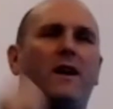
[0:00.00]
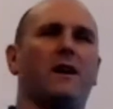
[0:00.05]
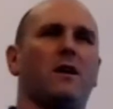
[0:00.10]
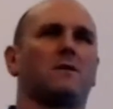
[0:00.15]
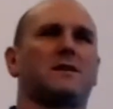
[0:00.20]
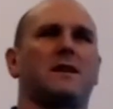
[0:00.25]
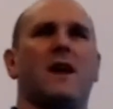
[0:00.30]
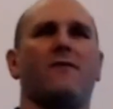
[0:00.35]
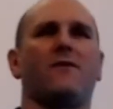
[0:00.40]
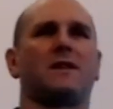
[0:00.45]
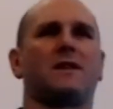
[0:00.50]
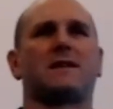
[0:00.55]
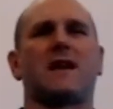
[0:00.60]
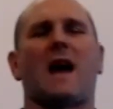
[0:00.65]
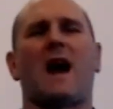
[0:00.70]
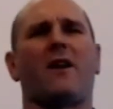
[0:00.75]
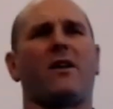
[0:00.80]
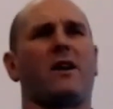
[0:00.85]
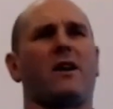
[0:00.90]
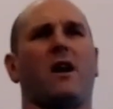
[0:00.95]
videos every
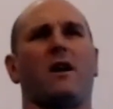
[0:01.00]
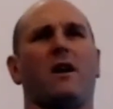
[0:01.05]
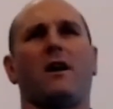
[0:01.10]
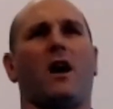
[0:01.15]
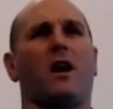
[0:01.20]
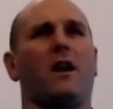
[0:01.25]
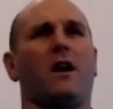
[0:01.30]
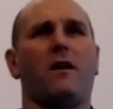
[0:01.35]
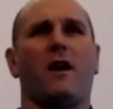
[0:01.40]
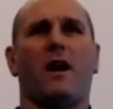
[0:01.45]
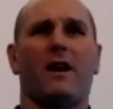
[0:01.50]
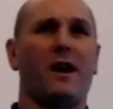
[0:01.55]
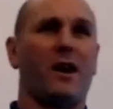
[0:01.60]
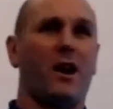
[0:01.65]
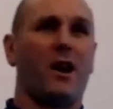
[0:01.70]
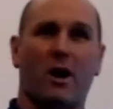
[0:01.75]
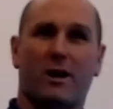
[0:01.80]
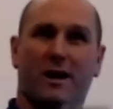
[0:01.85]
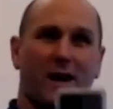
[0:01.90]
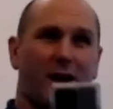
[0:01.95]
Saturday on a
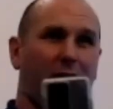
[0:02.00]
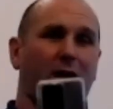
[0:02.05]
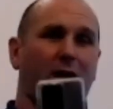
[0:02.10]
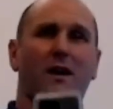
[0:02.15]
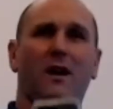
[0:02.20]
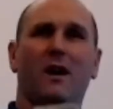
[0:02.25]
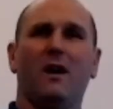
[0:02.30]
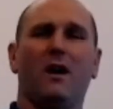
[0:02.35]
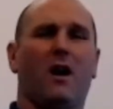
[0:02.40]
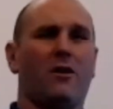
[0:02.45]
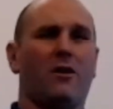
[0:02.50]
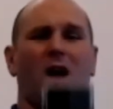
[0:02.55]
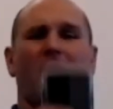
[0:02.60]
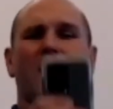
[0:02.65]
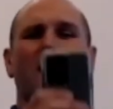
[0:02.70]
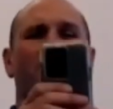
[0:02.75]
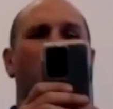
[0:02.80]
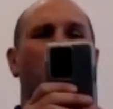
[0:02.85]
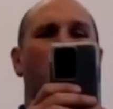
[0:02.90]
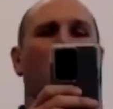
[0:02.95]
Nokia, or not
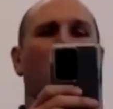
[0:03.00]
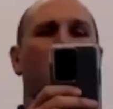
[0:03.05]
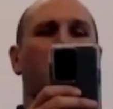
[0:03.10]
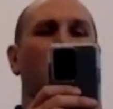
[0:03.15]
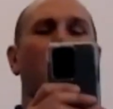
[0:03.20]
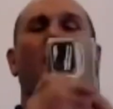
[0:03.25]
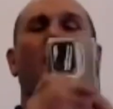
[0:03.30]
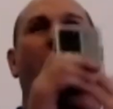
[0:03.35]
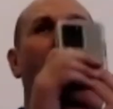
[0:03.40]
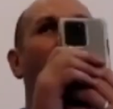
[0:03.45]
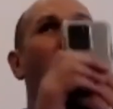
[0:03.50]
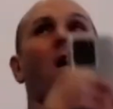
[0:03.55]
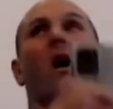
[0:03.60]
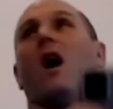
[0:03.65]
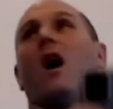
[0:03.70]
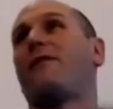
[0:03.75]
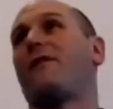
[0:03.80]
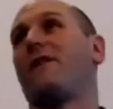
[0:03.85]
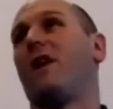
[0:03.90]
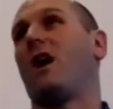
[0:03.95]
even a Nokia, not far
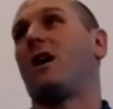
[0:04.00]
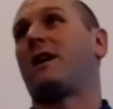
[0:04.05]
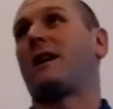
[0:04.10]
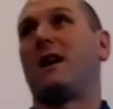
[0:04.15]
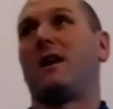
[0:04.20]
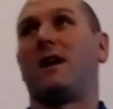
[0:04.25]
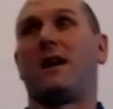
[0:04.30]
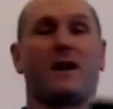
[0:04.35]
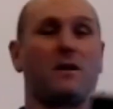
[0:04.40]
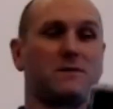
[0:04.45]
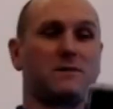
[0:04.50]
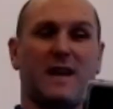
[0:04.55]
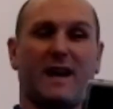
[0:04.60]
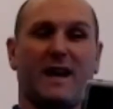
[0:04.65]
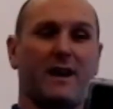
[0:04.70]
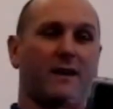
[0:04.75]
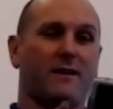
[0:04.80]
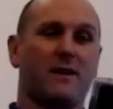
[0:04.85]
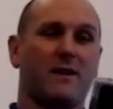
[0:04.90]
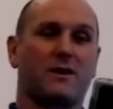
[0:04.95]
off a Nokia, like it was
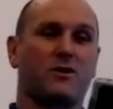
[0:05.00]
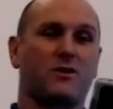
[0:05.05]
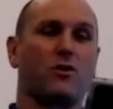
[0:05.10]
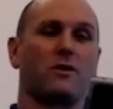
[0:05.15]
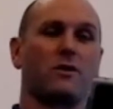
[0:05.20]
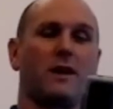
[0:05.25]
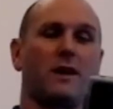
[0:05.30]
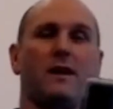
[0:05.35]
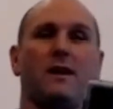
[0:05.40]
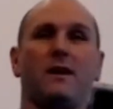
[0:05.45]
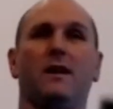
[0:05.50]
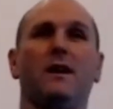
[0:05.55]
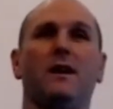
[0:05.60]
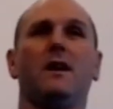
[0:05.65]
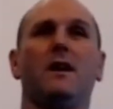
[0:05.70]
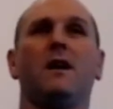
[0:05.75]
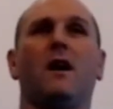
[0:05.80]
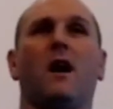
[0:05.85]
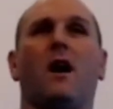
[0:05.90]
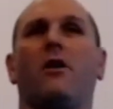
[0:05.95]
like a 30
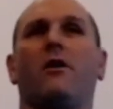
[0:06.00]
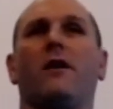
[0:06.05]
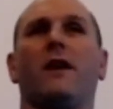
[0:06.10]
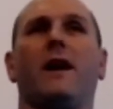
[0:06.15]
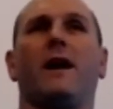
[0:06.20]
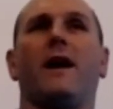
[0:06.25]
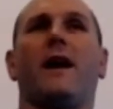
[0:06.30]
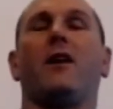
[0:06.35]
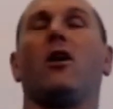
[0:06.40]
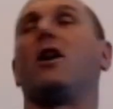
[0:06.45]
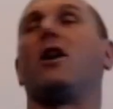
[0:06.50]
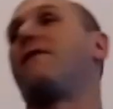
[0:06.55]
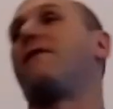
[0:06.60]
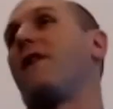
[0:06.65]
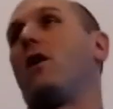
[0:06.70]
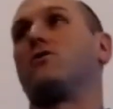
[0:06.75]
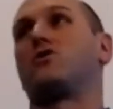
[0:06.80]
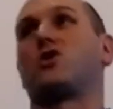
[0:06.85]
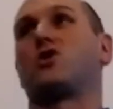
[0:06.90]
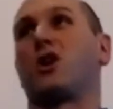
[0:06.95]
or an
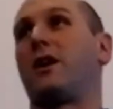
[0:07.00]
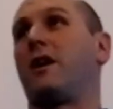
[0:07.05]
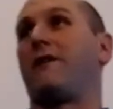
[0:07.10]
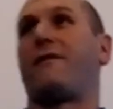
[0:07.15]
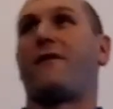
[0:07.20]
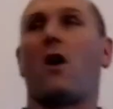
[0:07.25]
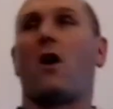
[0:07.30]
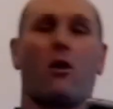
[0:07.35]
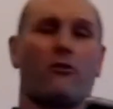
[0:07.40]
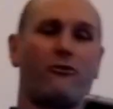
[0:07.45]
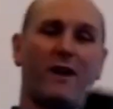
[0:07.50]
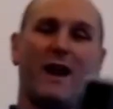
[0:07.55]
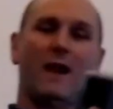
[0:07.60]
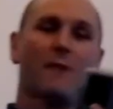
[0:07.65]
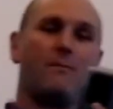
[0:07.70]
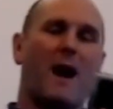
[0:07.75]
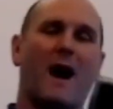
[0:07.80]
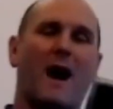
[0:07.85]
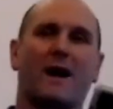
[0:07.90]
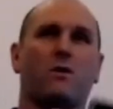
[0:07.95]
iPhone 3 or 4, real
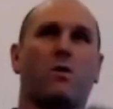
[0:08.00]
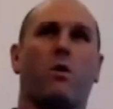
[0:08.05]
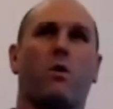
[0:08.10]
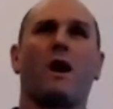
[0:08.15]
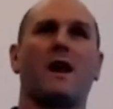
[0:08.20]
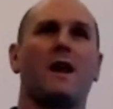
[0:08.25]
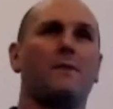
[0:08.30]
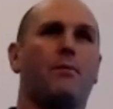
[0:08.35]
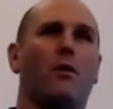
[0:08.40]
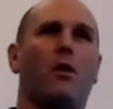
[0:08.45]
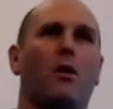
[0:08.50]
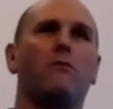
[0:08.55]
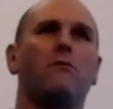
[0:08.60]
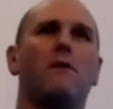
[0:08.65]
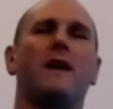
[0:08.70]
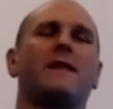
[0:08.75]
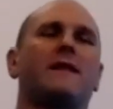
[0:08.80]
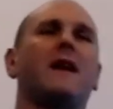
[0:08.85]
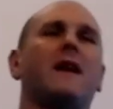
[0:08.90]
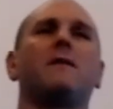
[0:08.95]
bad quality, but
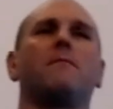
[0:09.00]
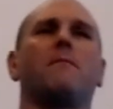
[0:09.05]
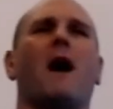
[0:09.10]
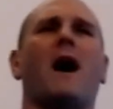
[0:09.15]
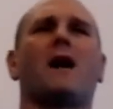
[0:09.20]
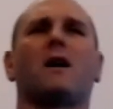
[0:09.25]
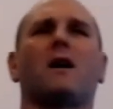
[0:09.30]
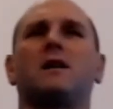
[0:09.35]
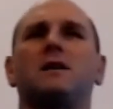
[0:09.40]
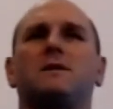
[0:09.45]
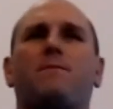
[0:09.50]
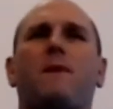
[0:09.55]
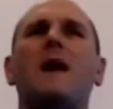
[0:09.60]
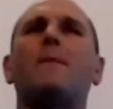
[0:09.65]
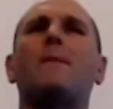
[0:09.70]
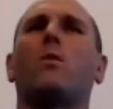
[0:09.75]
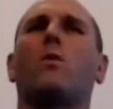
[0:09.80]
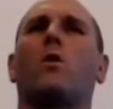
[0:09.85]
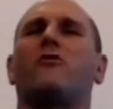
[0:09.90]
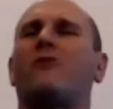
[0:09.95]
it didn't matter because
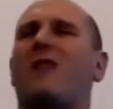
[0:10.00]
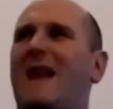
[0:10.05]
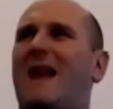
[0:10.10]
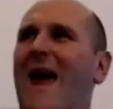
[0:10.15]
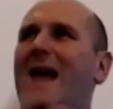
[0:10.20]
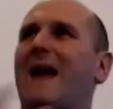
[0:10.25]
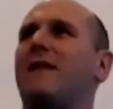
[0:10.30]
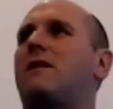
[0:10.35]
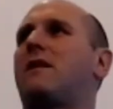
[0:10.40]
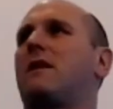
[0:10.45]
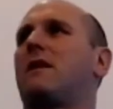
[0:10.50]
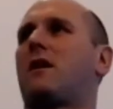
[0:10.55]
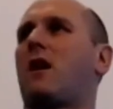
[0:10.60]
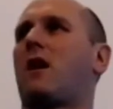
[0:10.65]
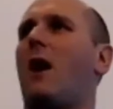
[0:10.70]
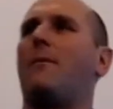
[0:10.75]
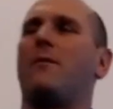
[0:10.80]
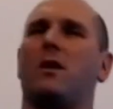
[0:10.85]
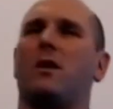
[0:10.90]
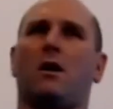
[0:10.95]
people were relating to the
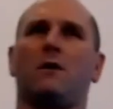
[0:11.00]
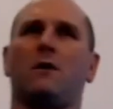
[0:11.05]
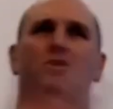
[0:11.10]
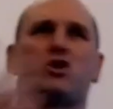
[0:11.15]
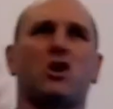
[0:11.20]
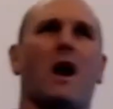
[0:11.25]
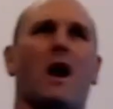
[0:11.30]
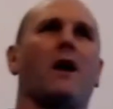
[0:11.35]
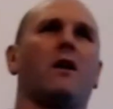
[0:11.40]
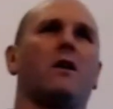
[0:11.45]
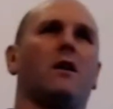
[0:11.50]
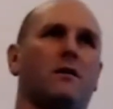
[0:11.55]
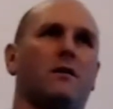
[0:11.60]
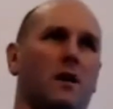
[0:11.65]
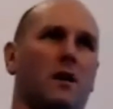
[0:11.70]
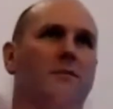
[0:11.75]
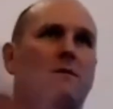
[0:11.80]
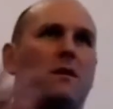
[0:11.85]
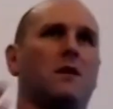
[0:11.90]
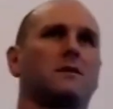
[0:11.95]
comedy I was sharing
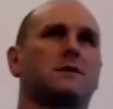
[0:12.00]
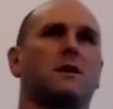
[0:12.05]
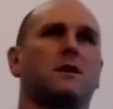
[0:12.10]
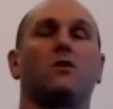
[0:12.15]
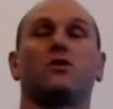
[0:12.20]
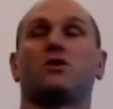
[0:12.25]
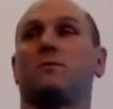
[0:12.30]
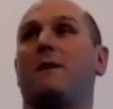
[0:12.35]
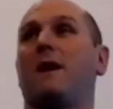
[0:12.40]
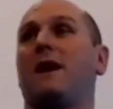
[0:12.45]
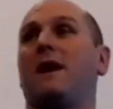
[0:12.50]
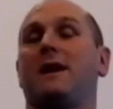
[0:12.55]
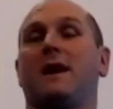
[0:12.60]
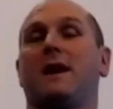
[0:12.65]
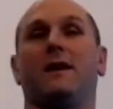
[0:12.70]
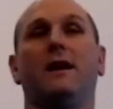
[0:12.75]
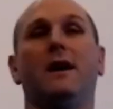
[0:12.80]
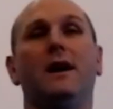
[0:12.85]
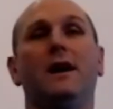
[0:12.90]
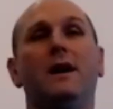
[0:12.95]
on social
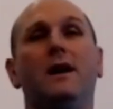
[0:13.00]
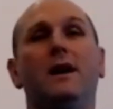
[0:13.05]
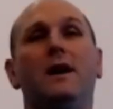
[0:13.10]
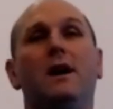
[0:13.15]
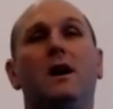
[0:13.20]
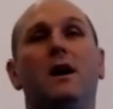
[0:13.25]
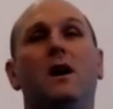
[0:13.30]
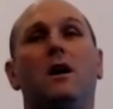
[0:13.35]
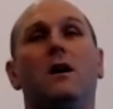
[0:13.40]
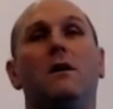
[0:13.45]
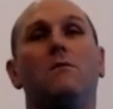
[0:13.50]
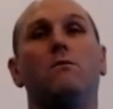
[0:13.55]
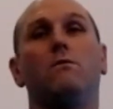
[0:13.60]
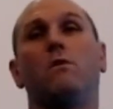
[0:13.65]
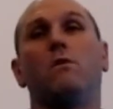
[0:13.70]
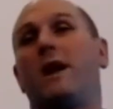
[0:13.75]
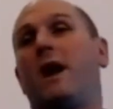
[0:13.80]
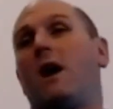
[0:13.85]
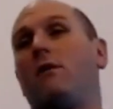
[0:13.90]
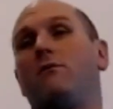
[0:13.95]
media, and
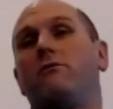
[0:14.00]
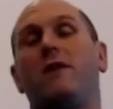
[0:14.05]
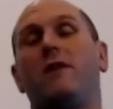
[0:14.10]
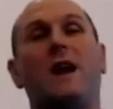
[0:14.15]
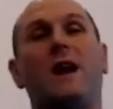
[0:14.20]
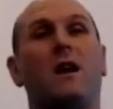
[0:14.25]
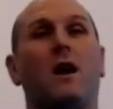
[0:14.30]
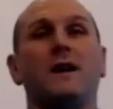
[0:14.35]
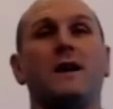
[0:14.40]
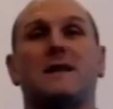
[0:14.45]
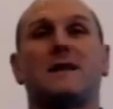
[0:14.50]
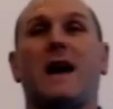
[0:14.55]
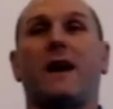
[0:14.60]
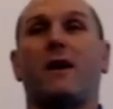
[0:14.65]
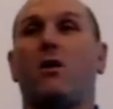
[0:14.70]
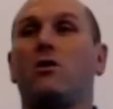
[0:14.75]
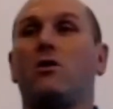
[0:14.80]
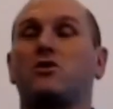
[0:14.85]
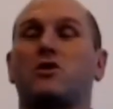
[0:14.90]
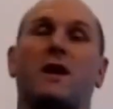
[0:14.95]
without realising I had
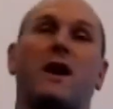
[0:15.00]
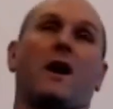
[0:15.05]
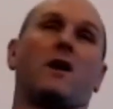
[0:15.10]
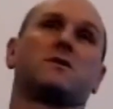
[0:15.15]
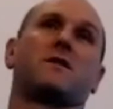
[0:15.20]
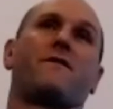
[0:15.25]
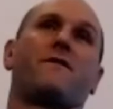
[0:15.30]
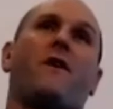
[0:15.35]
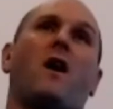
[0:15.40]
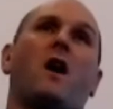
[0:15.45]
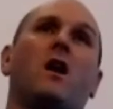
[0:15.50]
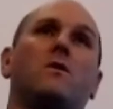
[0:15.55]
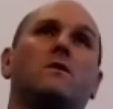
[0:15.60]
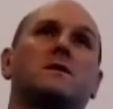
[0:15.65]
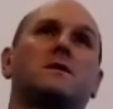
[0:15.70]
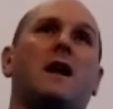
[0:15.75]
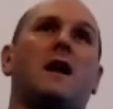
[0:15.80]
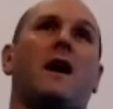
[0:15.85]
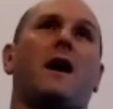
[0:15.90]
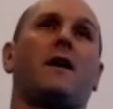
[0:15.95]
100,000
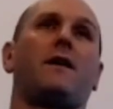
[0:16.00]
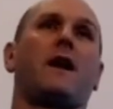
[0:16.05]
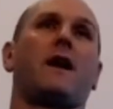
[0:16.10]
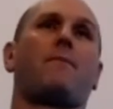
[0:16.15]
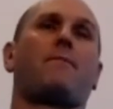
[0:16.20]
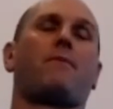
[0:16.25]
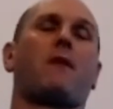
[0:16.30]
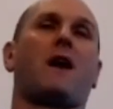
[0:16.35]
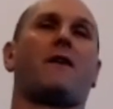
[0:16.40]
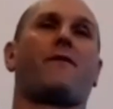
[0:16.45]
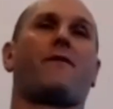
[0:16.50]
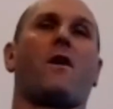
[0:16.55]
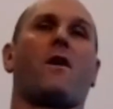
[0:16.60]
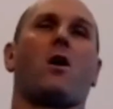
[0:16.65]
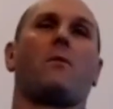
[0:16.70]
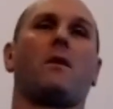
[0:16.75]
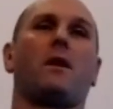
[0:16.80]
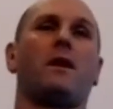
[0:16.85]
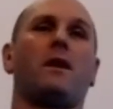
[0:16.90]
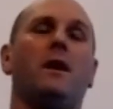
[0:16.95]
followers on that
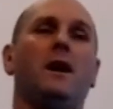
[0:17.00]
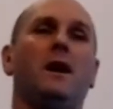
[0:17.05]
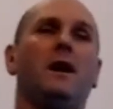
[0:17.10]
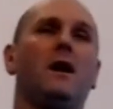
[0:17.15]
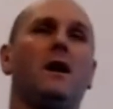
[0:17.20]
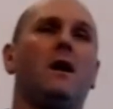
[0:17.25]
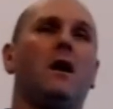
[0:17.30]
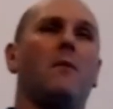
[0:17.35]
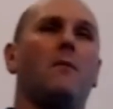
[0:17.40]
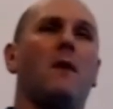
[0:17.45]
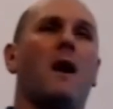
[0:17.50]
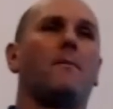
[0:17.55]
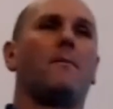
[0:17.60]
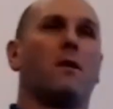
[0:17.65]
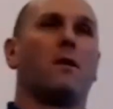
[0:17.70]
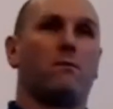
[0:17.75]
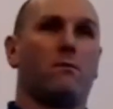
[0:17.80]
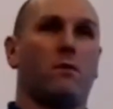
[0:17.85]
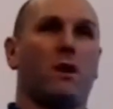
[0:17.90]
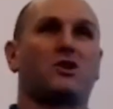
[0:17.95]
platform. And I
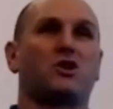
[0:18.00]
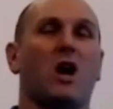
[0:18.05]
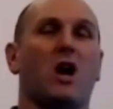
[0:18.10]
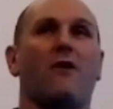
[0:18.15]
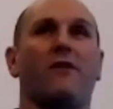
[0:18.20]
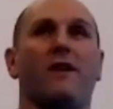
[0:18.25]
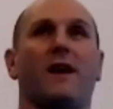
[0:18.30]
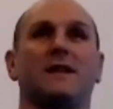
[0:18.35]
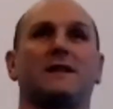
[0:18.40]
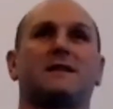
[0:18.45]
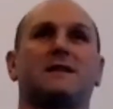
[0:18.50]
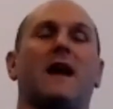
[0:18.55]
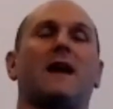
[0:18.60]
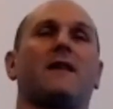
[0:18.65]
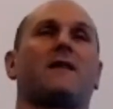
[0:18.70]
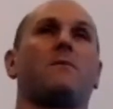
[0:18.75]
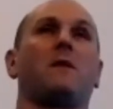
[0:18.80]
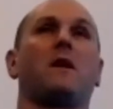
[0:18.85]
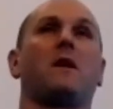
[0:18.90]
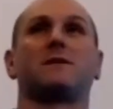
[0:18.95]
remember what Jerry had
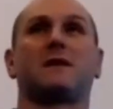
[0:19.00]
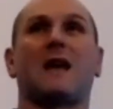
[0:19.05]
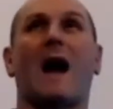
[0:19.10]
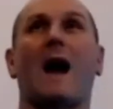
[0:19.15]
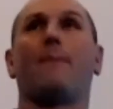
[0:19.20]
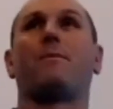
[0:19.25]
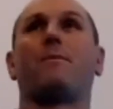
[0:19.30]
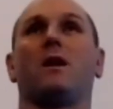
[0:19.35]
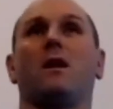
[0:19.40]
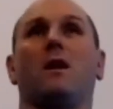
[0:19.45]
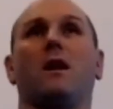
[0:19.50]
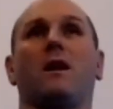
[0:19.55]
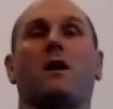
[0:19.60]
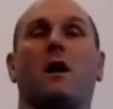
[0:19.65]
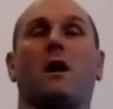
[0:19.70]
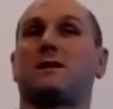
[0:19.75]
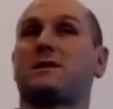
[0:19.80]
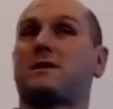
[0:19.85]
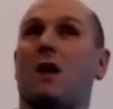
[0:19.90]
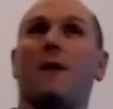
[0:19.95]
said to me was happening, like
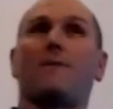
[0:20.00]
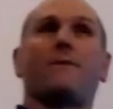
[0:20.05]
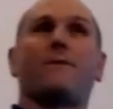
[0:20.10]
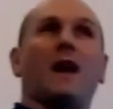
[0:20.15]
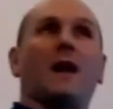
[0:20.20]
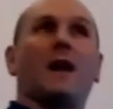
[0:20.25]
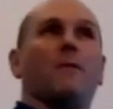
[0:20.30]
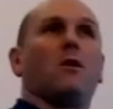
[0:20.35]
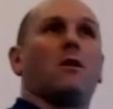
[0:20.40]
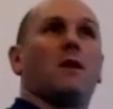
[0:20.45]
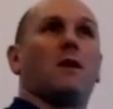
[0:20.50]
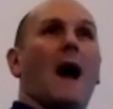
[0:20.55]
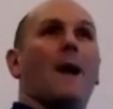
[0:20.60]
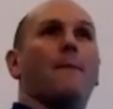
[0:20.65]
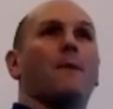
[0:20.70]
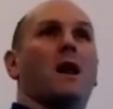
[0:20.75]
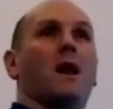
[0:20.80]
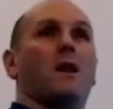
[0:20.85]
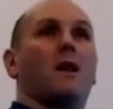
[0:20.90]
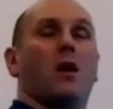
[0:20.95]
I'd stopped thinking about
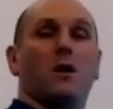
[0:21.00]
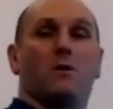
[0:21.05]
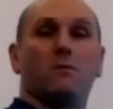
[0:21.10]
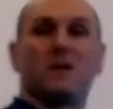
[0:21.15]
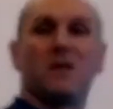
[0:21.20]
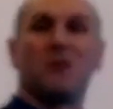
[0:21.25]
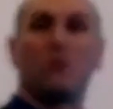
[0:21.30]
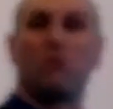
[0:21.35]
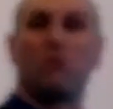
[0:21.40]
gambling and I was